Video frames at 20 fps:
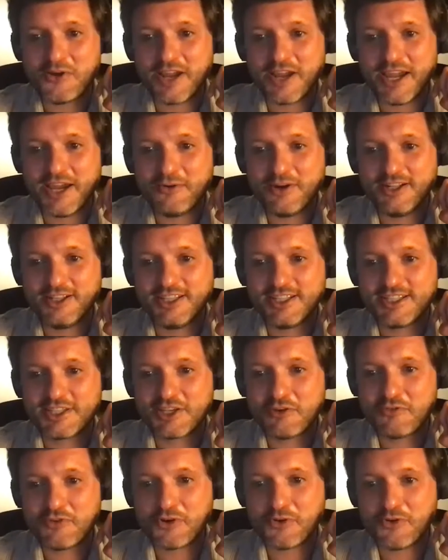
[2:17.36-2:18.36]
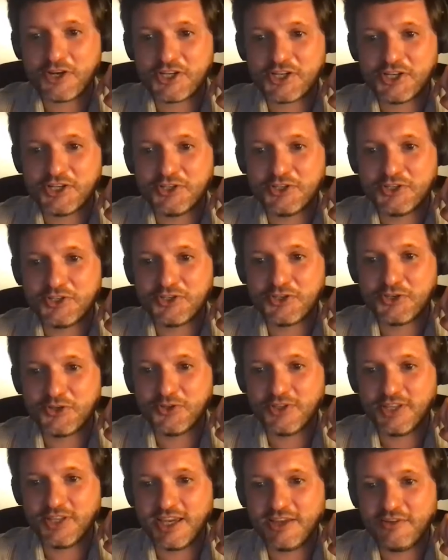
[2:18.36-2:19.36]
okay, well, let's go for question
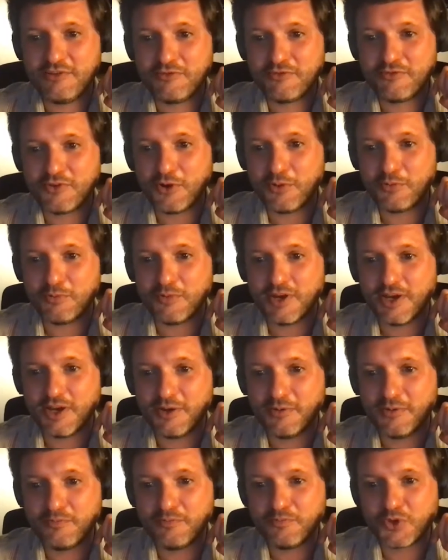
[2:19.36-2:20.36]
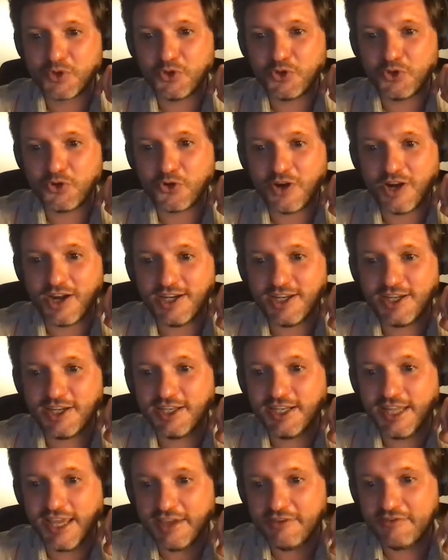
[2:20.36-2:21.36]
two then from um,
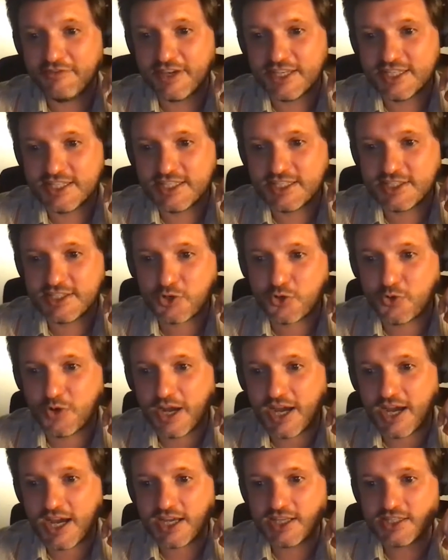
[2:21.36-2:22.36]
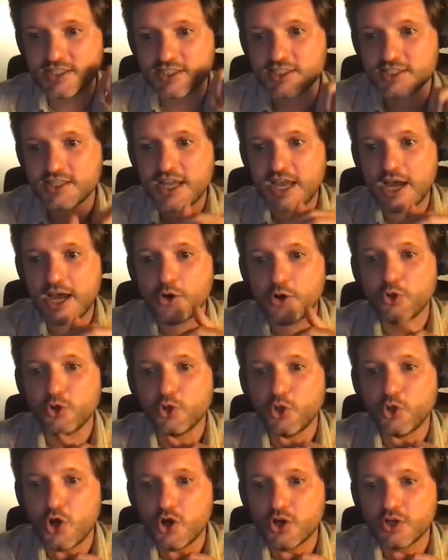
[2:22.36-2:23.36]
Yorania Davis, who asks how
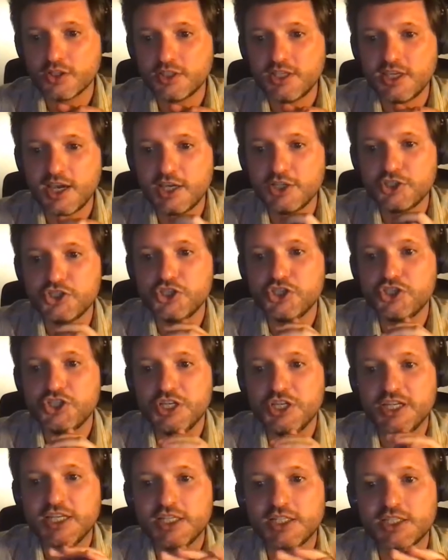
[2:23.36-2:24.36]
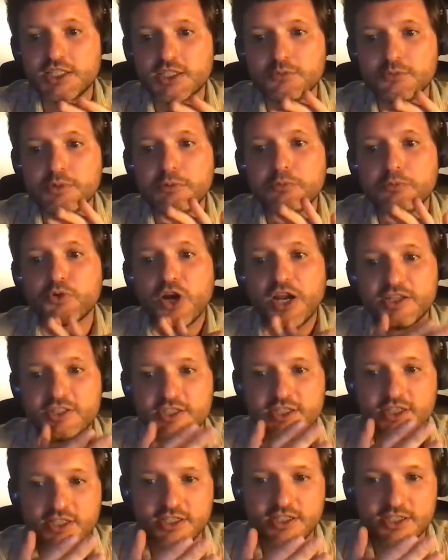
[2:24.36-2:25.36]
long the IgG needs to be
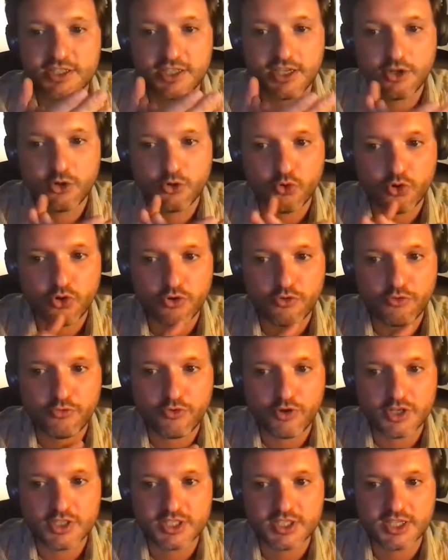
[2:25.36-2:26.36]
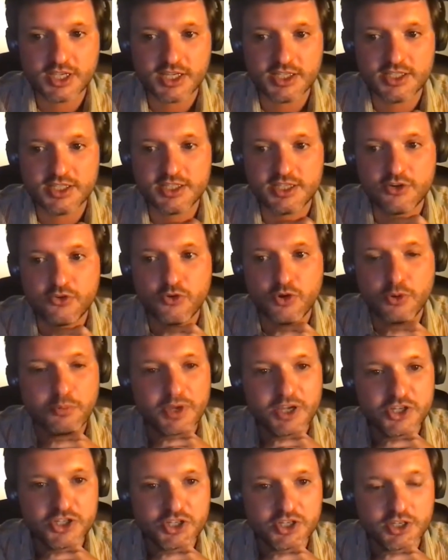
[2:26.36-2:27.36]
present in order for us to consider
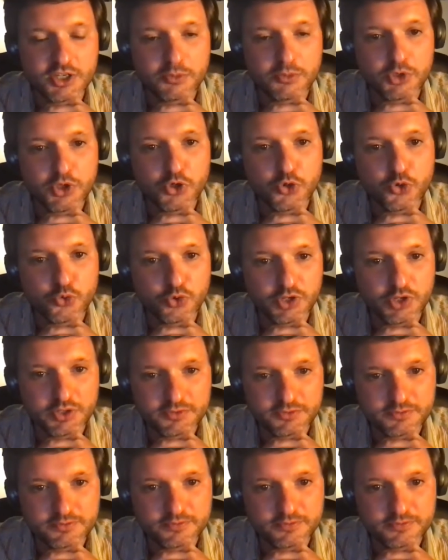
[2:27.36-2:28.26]
a patient immune.